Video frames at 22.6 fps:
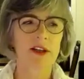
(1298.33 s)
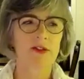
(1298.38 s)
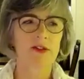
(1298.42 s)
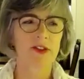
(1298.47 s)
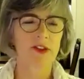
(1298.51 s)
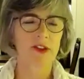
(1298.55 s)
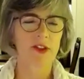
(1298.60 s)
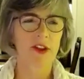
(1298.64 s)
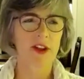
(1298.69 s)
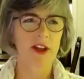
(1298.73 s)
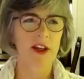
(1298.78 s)

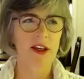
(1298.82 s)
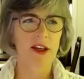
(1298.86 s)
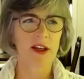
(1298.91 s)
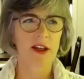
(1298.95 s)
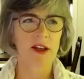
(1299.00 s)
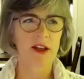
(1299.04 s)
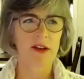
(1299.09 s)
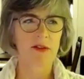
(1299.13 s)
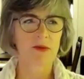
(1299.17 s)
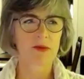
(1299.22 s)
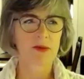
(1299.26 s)
if
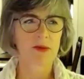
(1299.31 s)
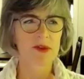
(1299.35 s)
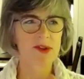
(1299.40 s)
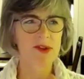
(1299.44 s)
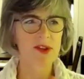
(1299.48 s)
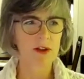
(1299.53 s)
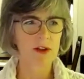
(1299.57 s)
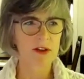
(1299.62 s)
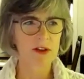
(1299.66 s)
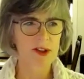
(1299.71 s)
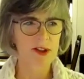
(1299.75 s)
the
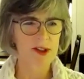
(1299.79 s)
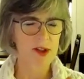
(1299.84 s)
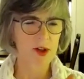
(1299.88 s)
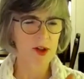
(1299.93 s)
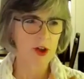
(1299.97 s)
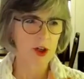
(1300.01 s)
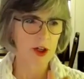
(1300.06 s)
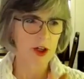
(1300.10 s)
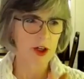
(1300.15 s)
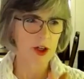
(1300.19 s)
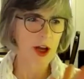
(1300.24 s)
result is
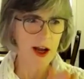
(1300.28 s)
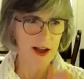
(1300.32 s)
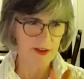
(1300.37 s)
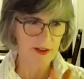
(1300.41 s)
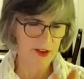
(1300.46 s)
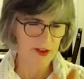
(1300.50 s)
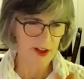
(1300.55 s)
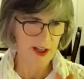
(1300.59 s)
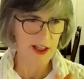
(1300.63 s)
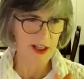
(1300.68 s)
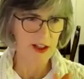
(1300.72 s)
on a
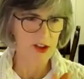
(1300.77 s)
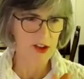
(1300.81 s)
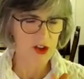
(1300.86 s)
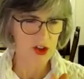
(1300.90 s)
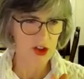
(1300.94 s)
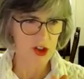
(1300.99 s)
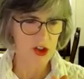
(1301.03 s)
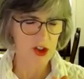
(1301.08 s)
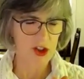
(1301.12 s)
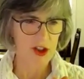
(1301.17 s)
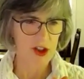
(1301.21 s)
knife
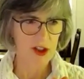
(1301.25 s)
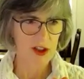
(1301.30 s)
edge.